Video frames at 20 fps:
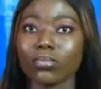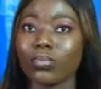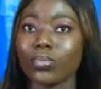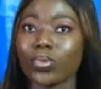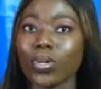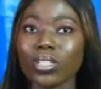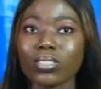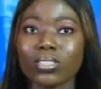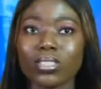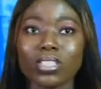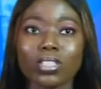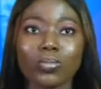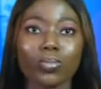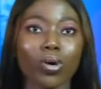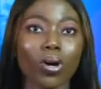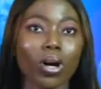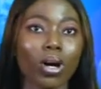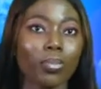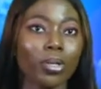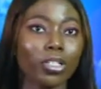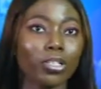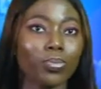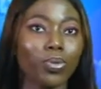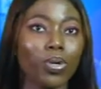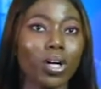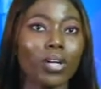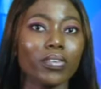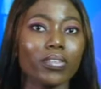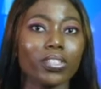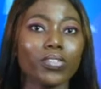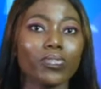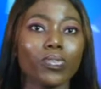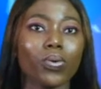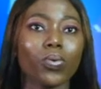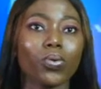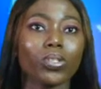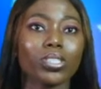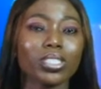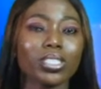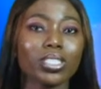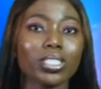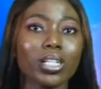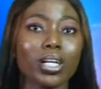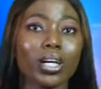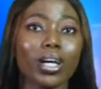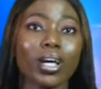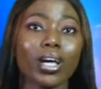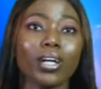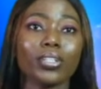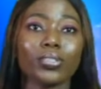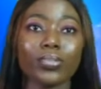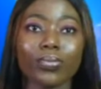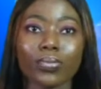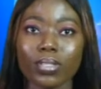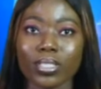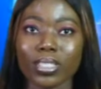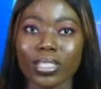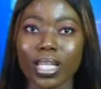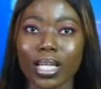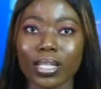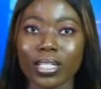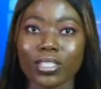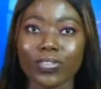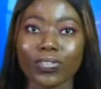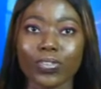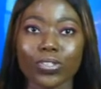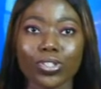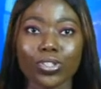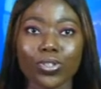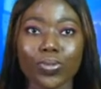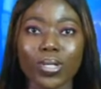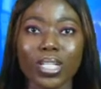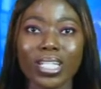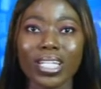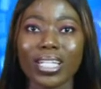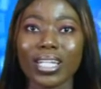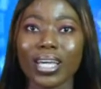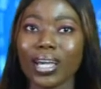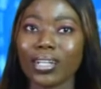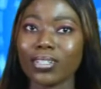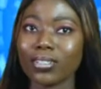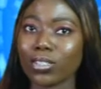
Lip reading: President Muhammadu Buhari has forwarded to the Senate for screening and